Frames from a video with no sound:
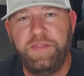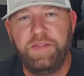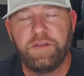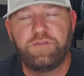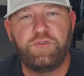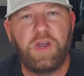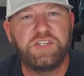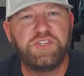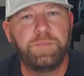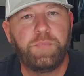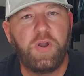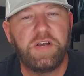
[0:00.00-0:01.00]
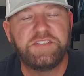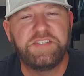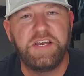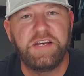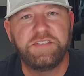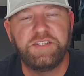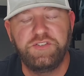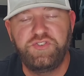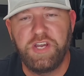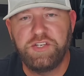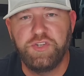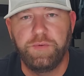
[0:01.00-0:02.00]
the extraction process,
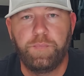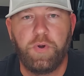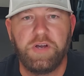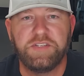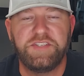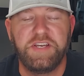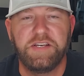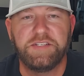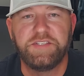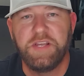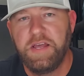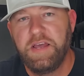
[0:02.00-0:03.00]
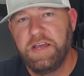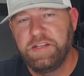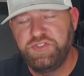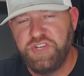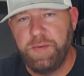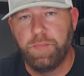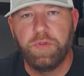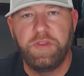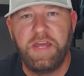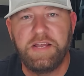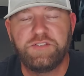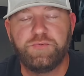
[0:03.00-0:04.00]
ejection process, chamber the
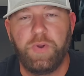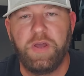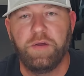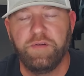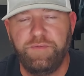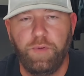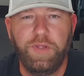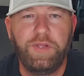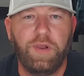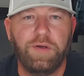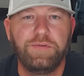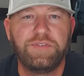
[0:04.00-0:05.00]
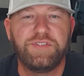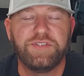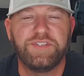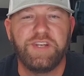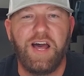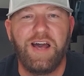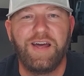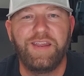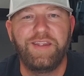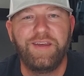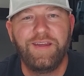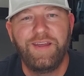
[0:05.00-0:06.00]
next round, fully close the
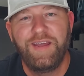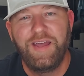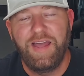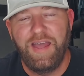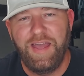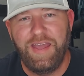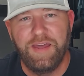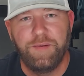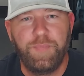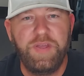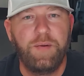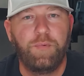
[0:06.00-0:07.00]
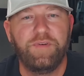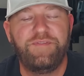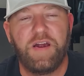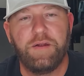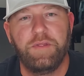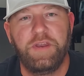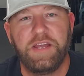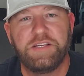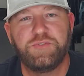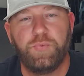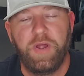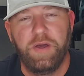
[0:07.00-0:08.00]
slide, and be able to fire the
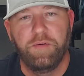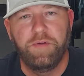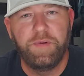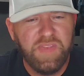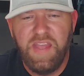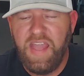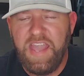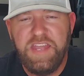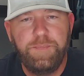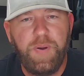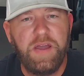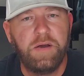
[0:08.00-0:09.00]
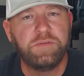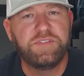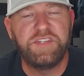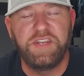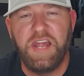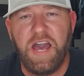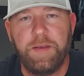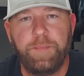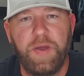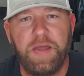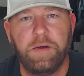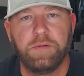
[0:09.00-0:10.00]
next round. 8 pounds to 9
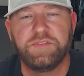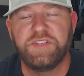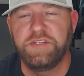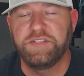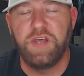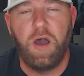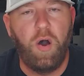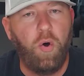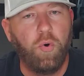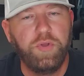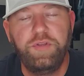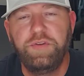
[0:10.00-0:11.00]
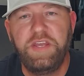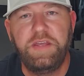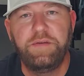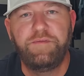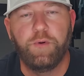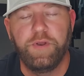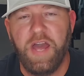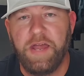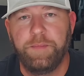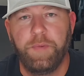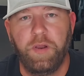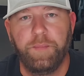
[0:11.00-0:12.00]
pounds is all you need for a
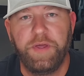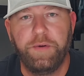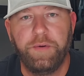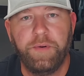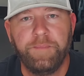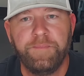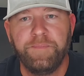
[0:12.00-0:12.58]
9mm.